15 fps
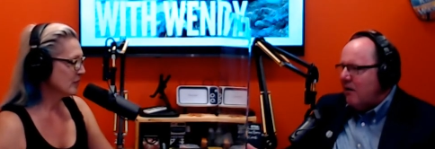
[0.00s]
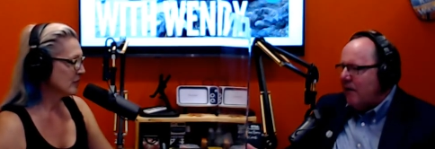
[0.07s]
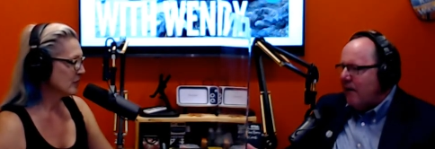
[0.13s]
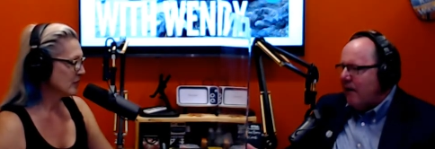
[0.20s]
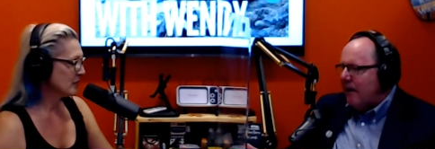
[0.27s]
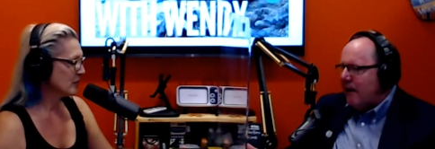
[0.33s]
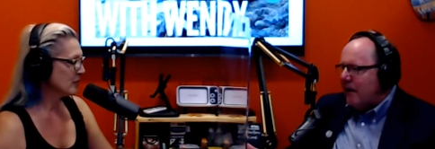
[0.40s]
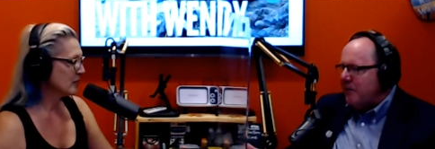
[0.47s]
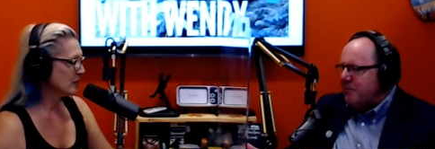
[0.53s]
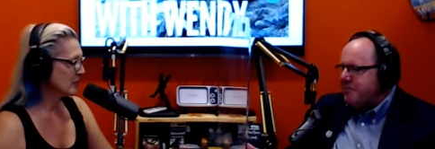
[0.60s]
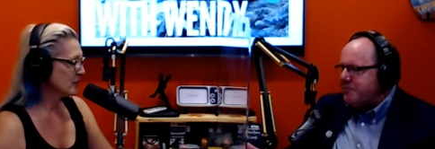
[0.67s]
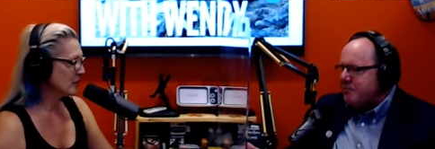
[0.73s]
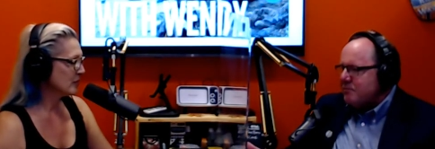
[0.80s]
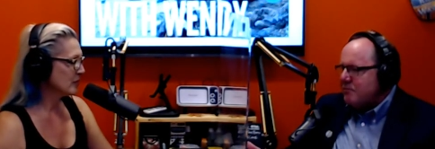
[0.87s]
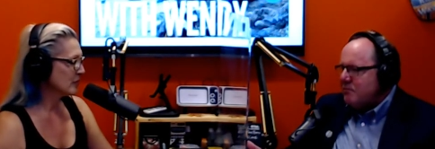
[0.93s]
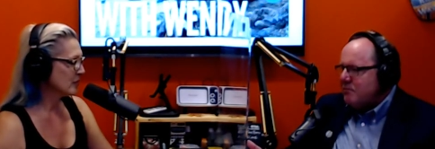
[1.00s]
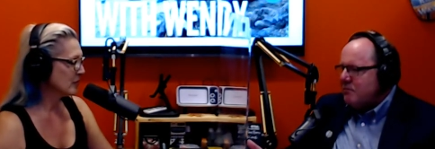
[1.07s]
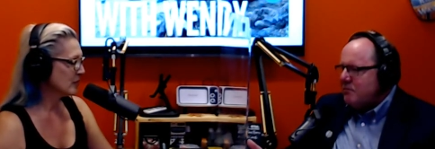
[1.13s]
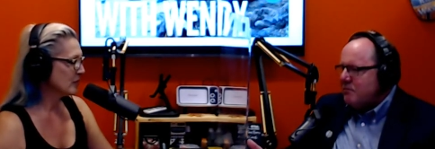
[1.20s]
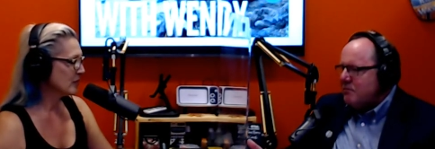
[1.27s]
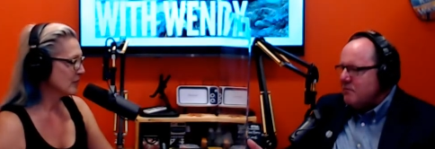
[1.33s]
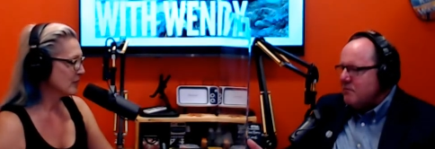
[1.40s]
Speaker 1: um,
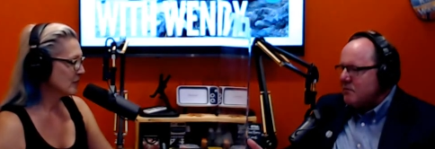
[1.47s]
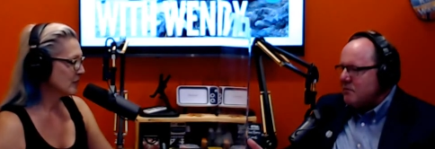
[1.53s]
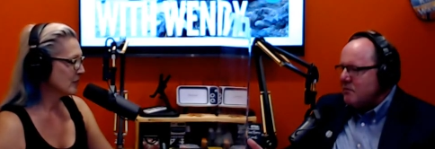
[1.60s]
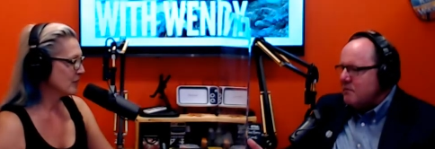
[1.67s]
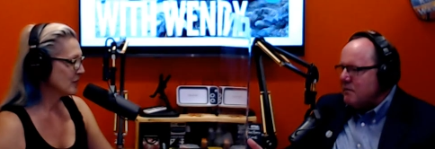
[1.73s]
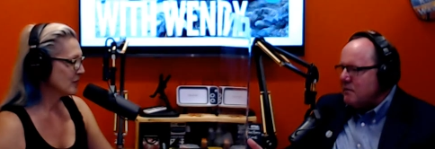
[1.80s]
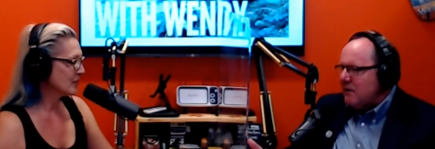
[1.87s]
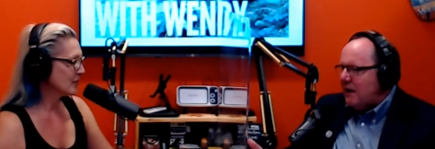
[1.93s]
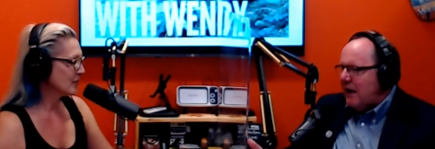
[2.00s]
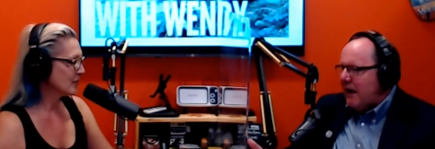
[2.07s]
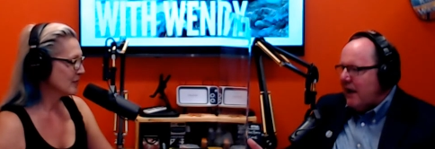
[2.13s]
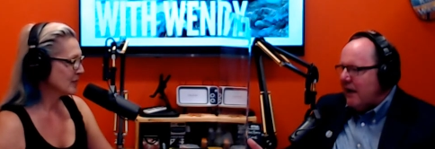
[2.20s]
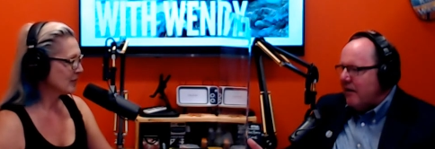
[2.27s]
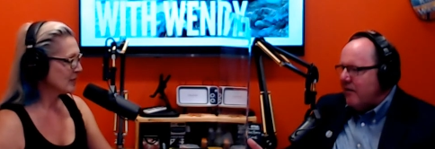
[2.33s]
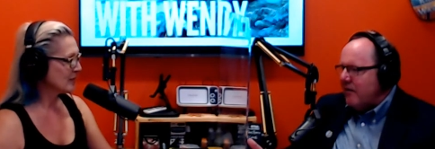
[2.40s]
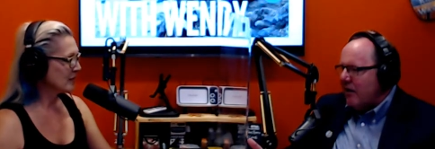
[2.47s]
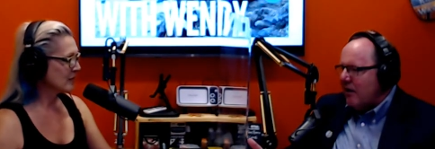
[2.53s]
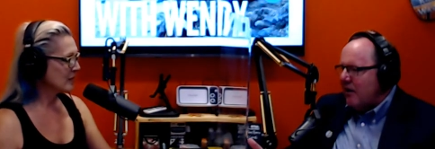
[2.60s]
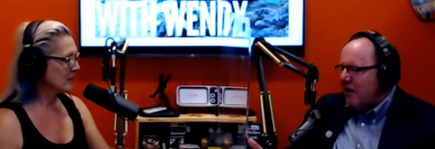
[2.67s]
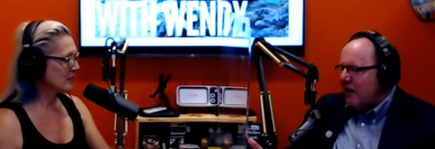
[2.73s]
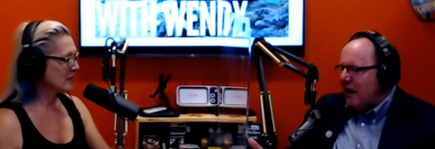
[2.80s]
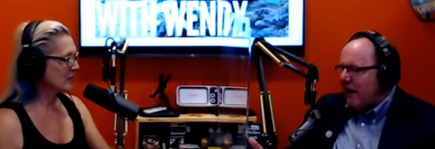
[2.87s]
and uh,
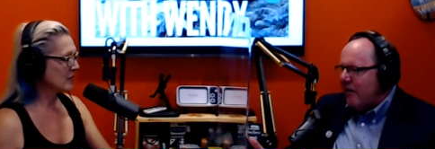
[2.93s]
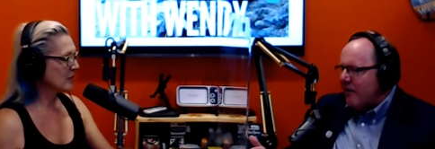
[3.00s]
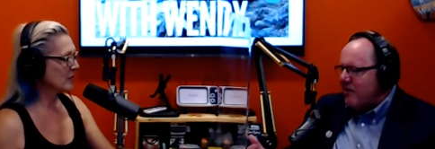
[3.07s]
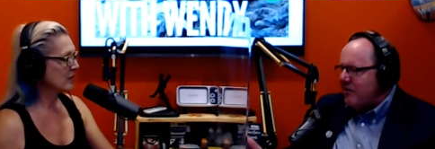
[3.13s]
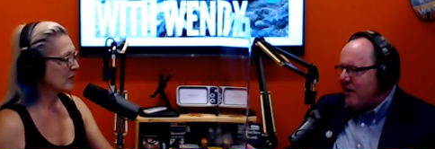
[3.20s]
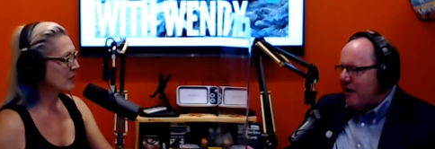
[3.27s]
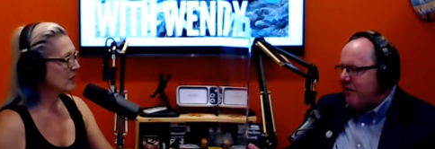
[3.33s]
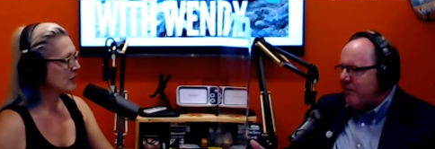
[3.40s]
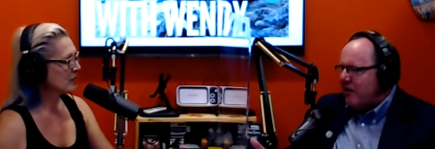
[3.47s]
and the safety